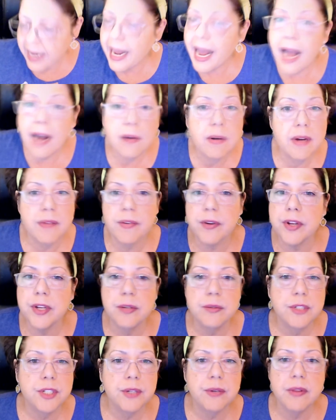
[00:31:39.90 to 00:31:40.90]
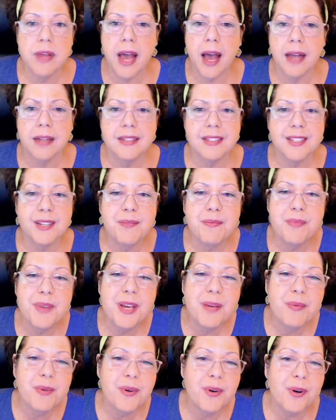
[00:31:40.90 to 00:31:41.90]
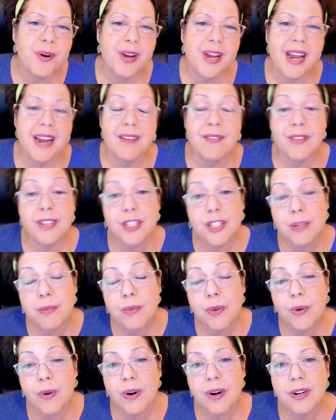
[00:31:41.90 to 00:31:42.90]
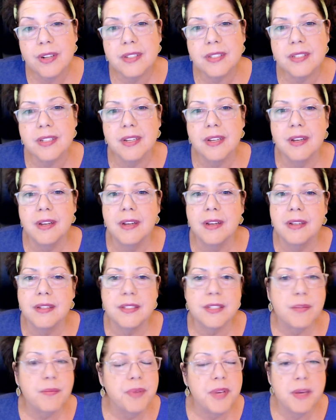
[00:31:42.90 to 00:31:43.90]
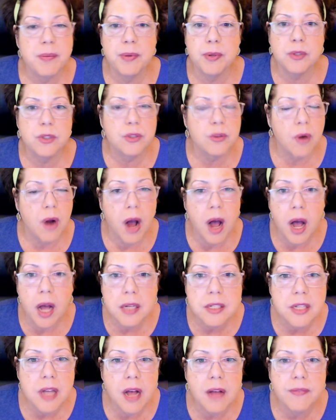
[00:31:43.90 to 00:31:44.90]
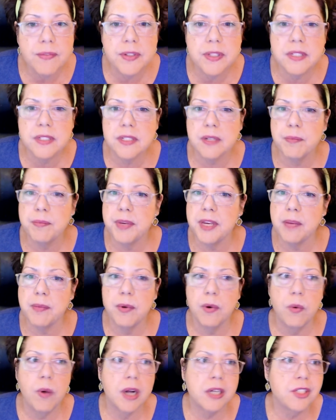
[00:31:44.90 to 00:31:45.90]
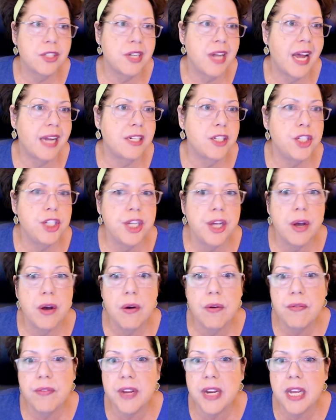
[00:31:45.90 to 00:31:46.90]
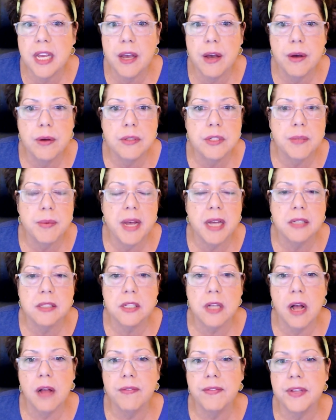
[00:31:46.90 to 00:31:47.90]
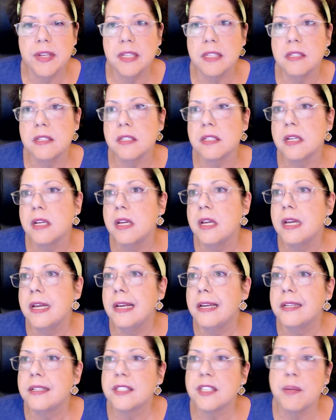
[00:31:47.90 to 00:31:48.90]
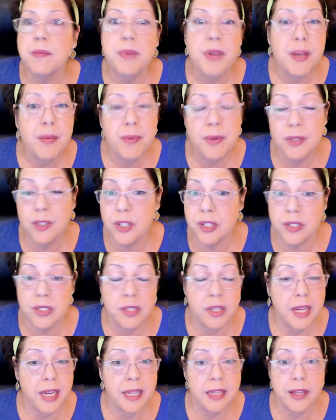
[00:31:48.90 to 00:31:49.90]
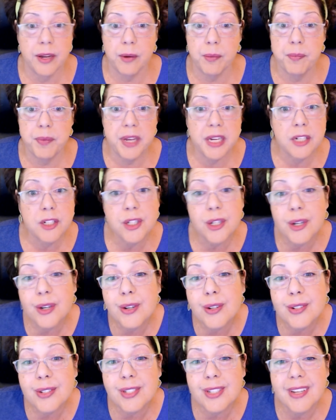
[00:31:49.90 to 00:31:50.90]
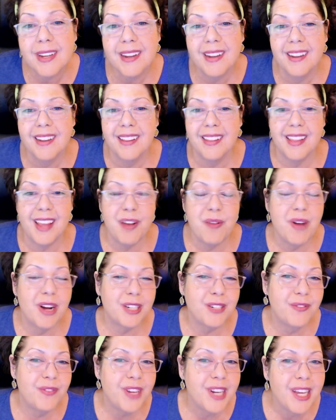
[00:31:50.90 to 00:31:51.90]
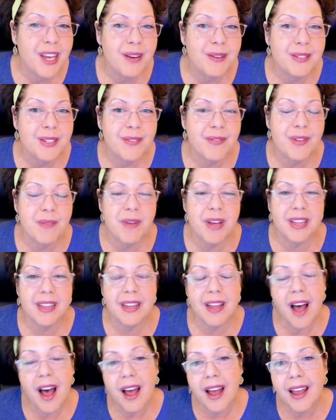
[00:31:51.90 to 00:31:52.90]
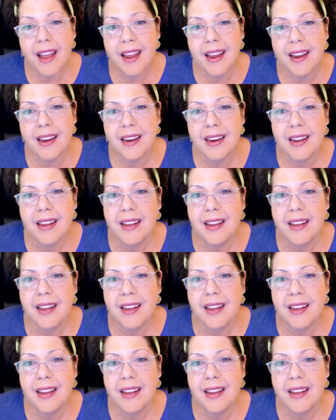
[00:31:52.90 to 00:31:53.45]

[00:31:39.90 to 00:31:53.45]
however you do that, some people create vision boards, some people draw dolphins, some people watch Nat Geo videos about dolphins, some people just look at their pictures, they watch videos of them online,